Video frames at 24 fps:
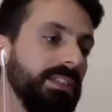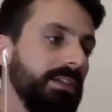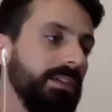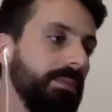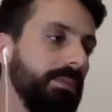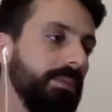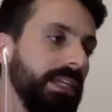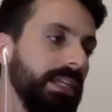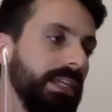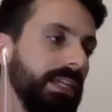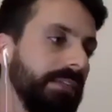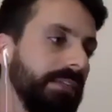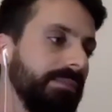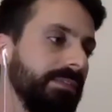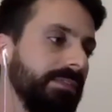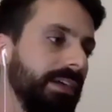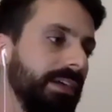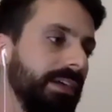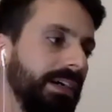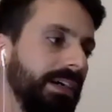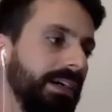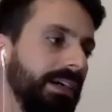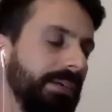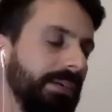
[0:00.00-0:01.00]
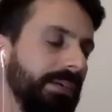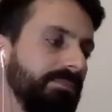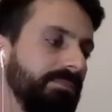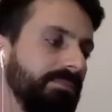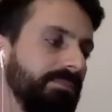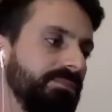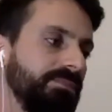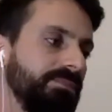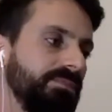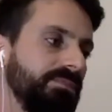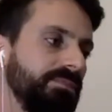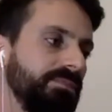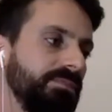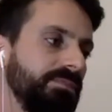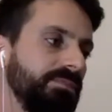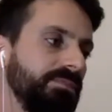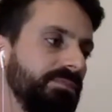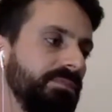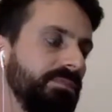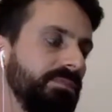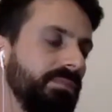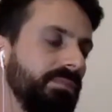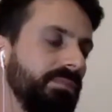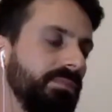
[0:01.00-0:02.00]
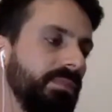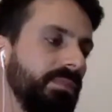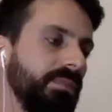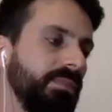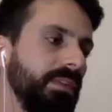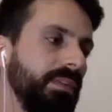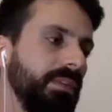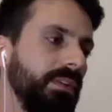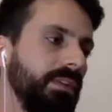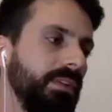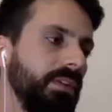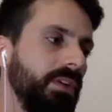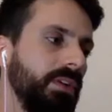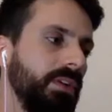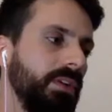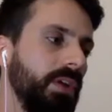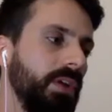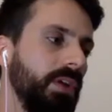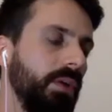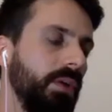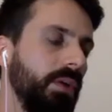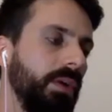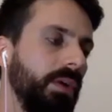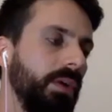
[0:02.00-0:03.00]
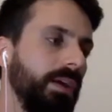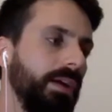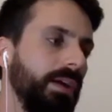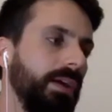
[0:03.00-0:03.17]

I mean, um, you know,